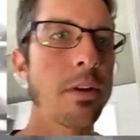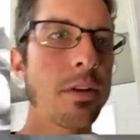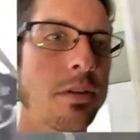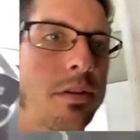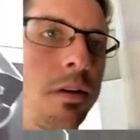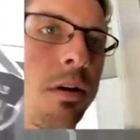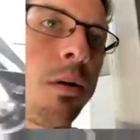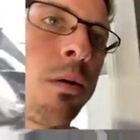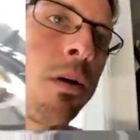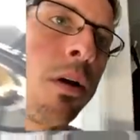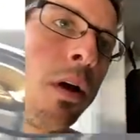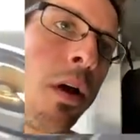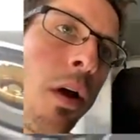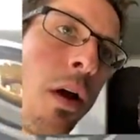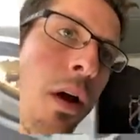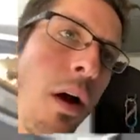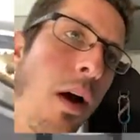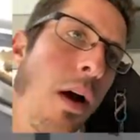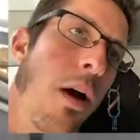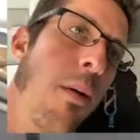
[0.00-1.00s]
So
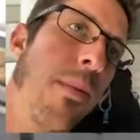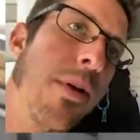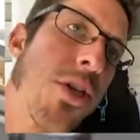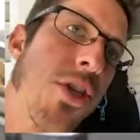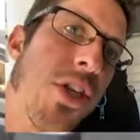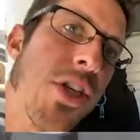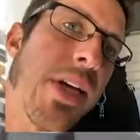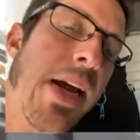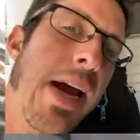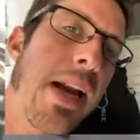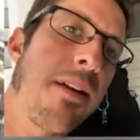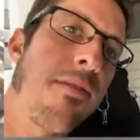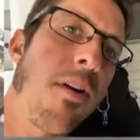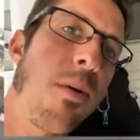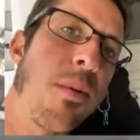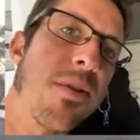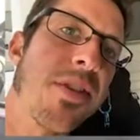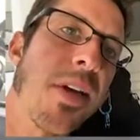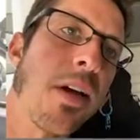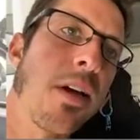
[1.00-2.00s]
it's just kind of
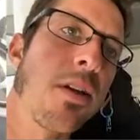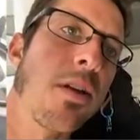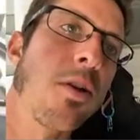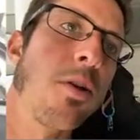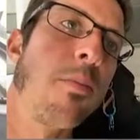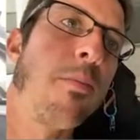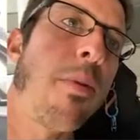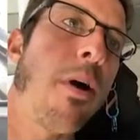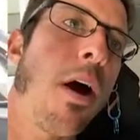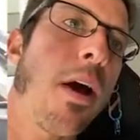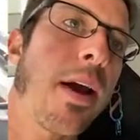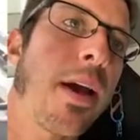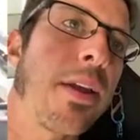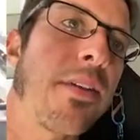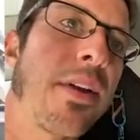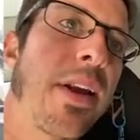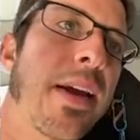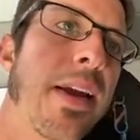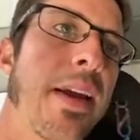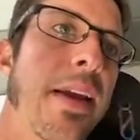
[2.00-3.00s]
almost like a little pocket
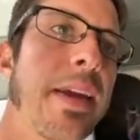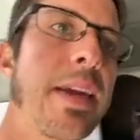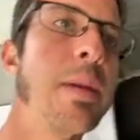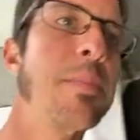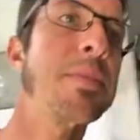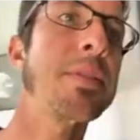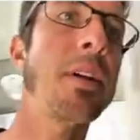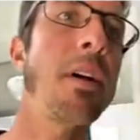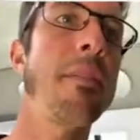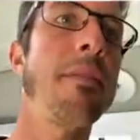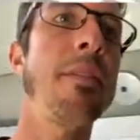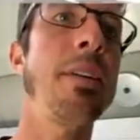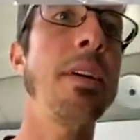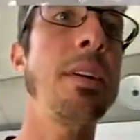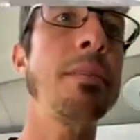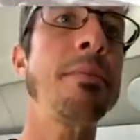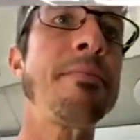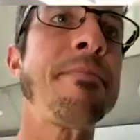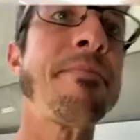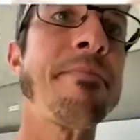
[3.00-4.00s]
that I can keep stuff
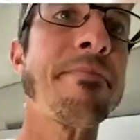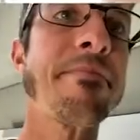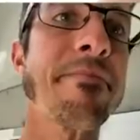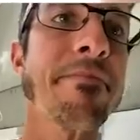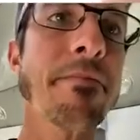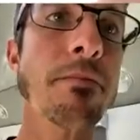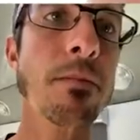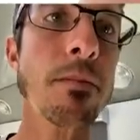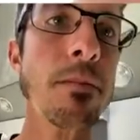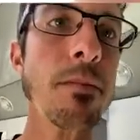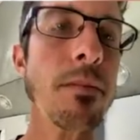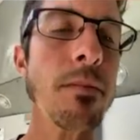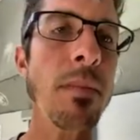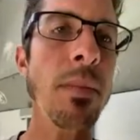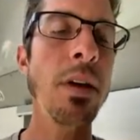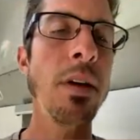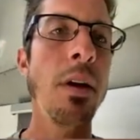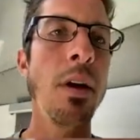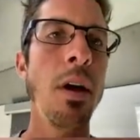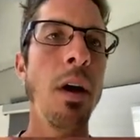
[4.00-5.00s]
in.
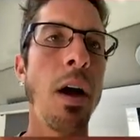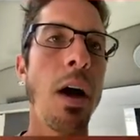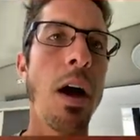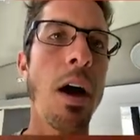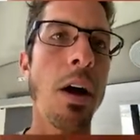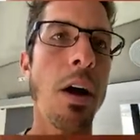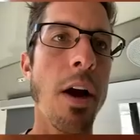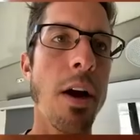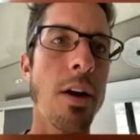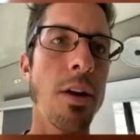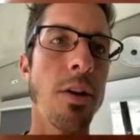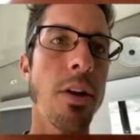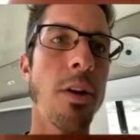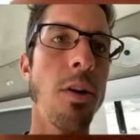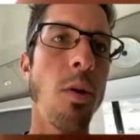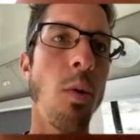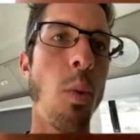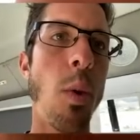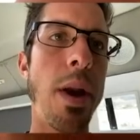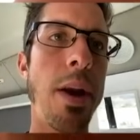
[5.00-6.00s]
I got a
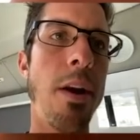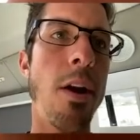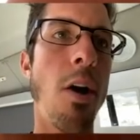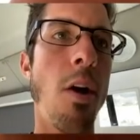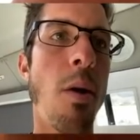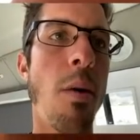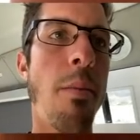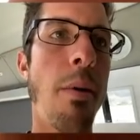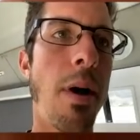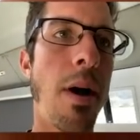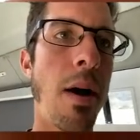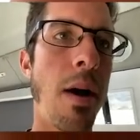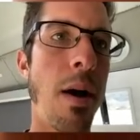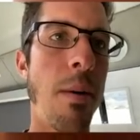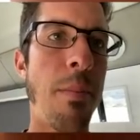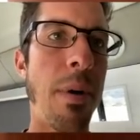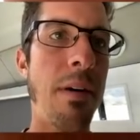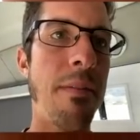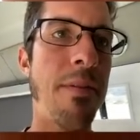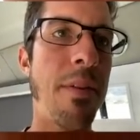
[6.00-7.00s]
little window
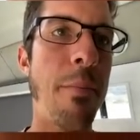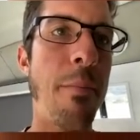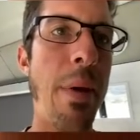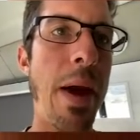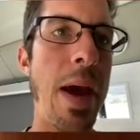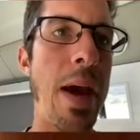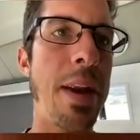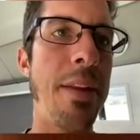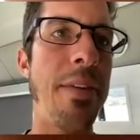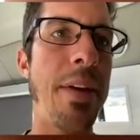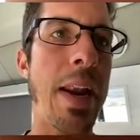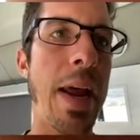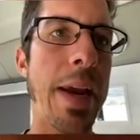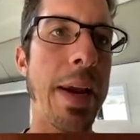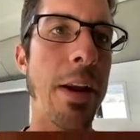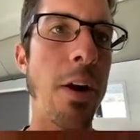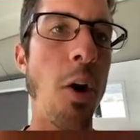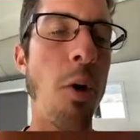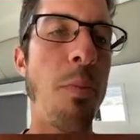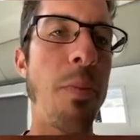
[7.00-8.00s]
above the bed that I
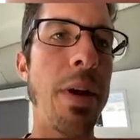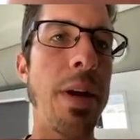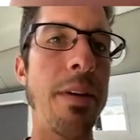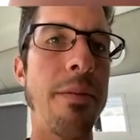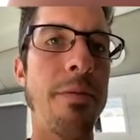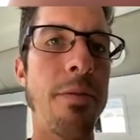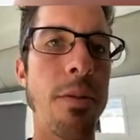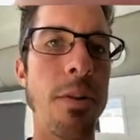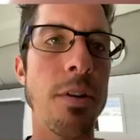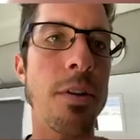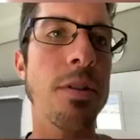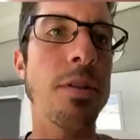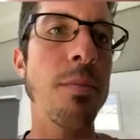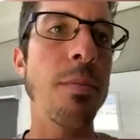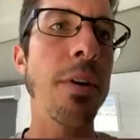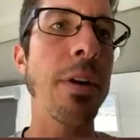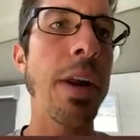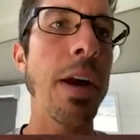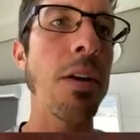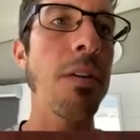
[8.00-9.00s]
can open for some
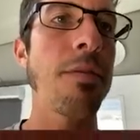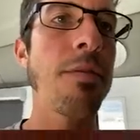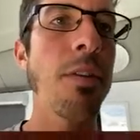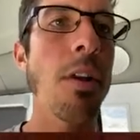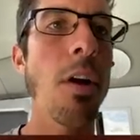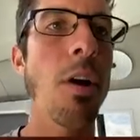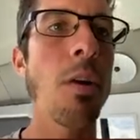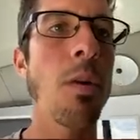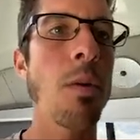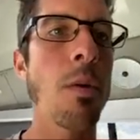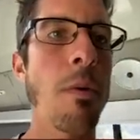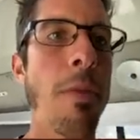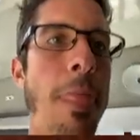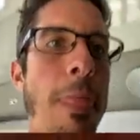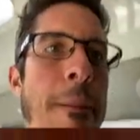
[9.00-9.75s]
good airflow.